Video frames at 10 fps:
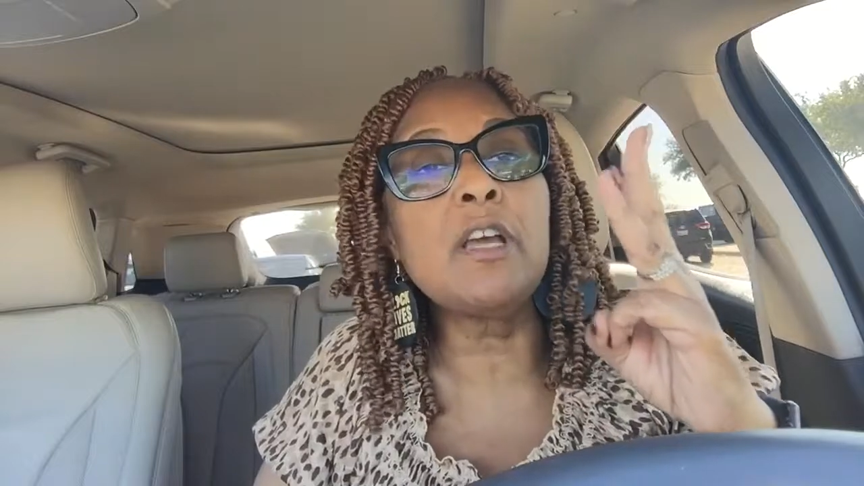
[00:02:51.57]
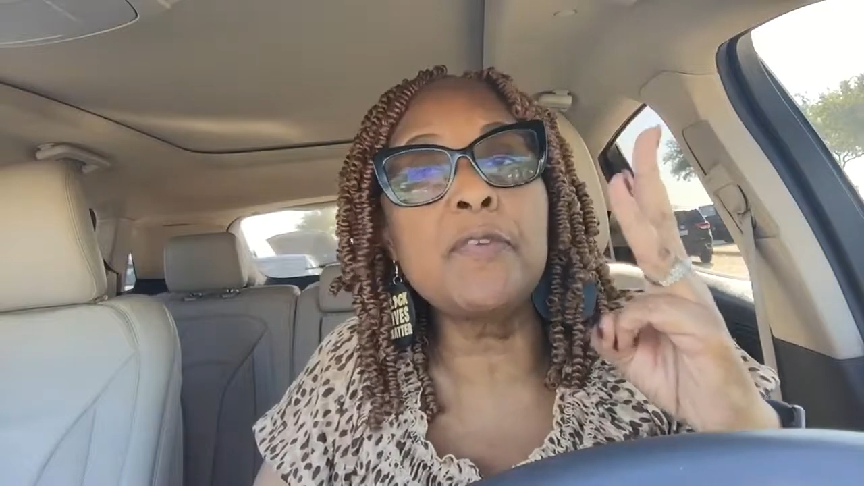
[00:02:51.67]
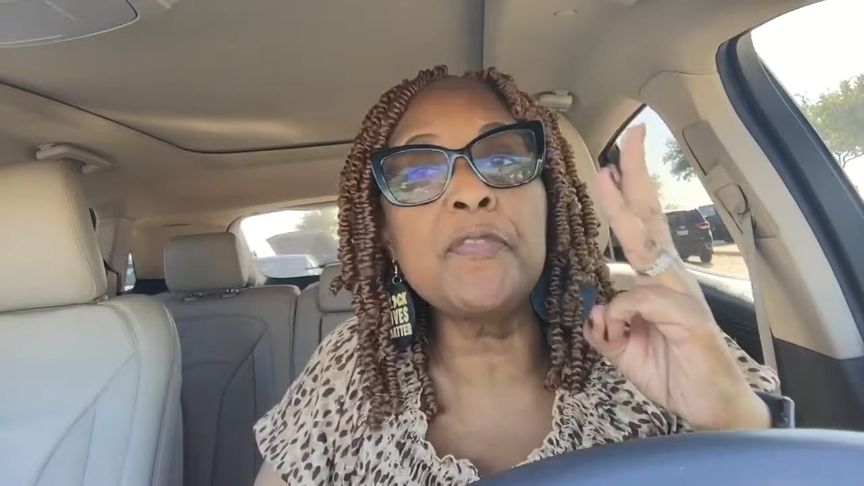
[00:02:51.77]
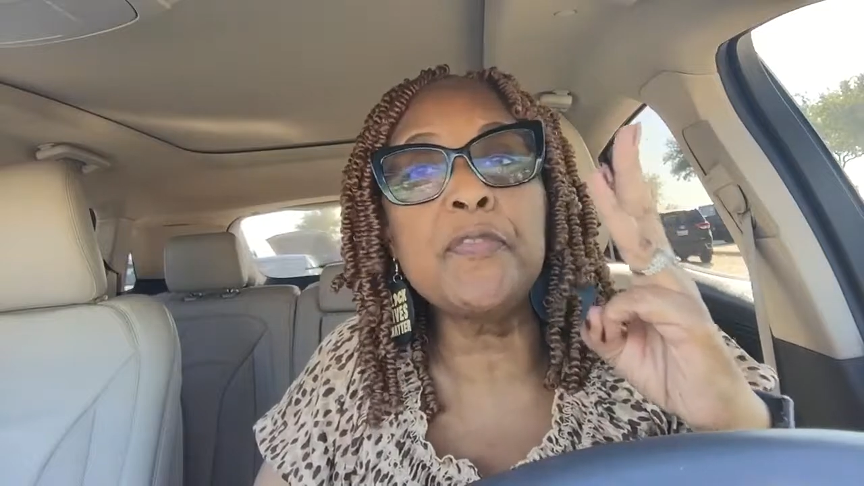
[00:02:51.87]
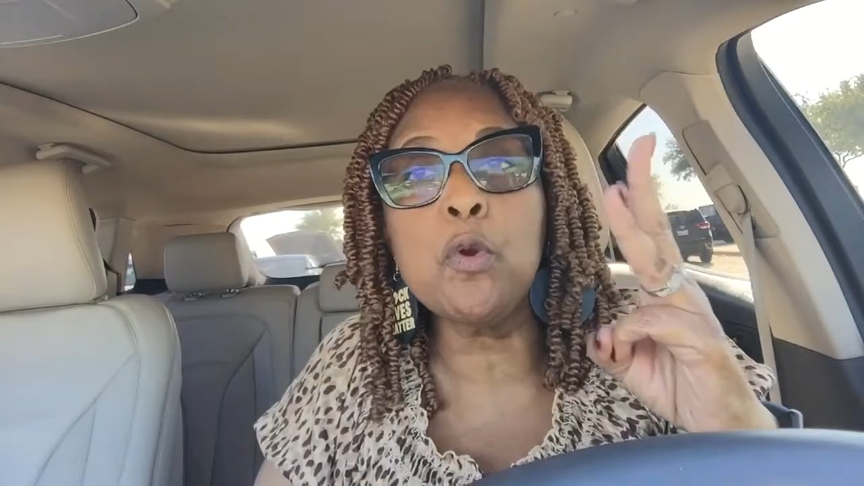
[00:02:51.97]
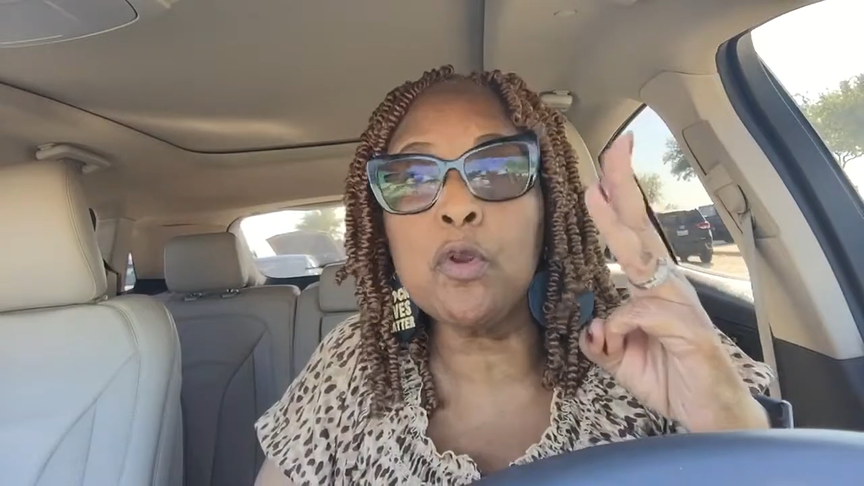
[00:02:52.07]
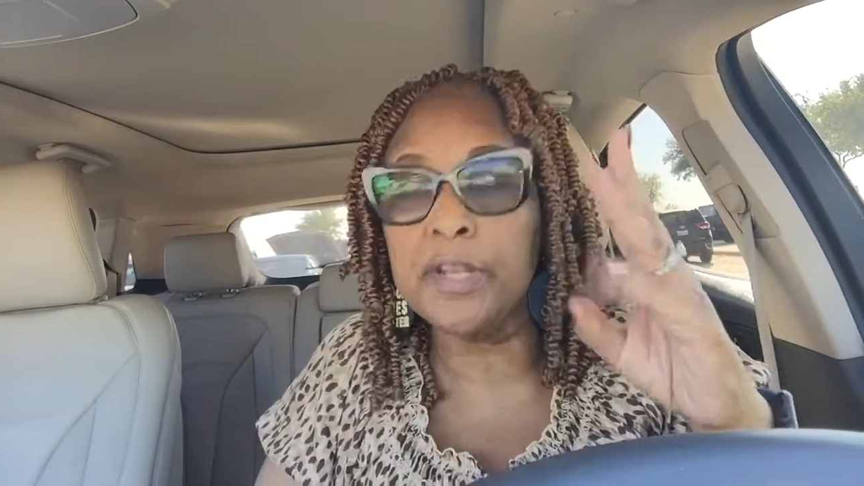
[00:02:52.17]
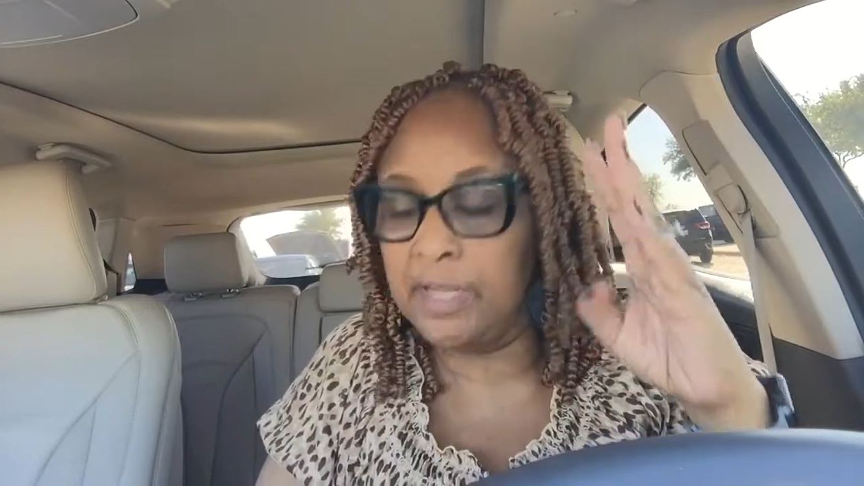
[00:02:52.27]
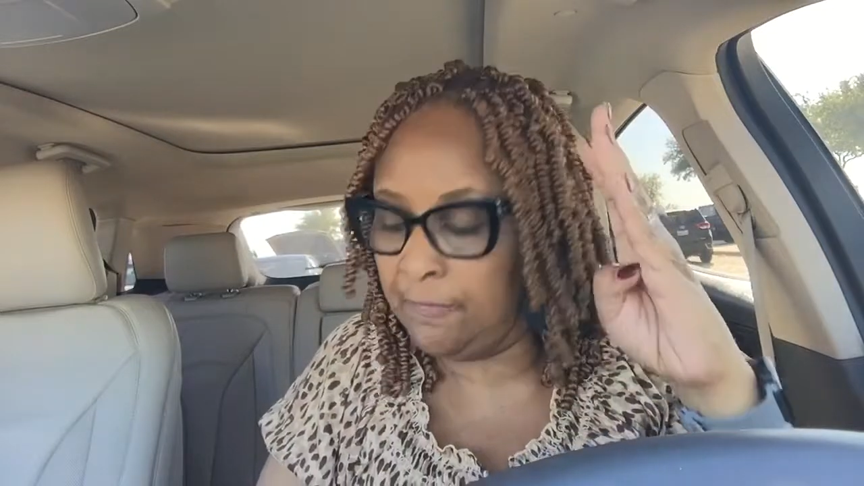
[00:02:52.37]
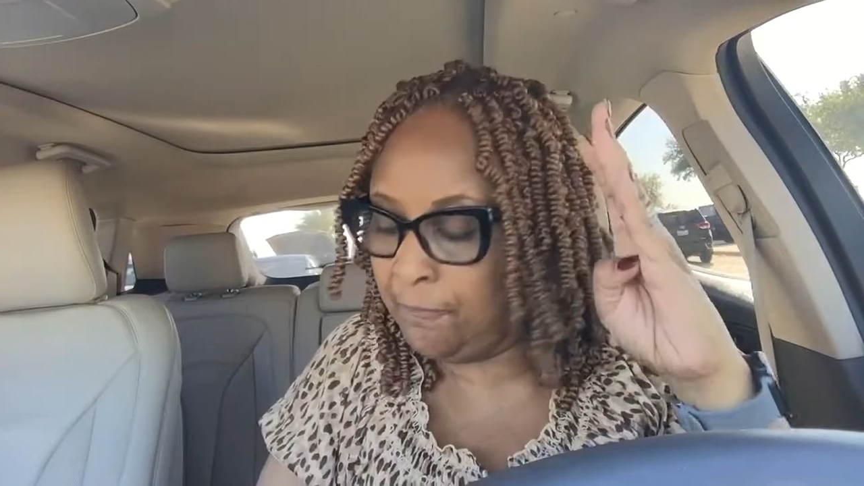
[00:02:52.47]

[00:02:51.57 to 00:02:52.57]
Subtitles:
of authority.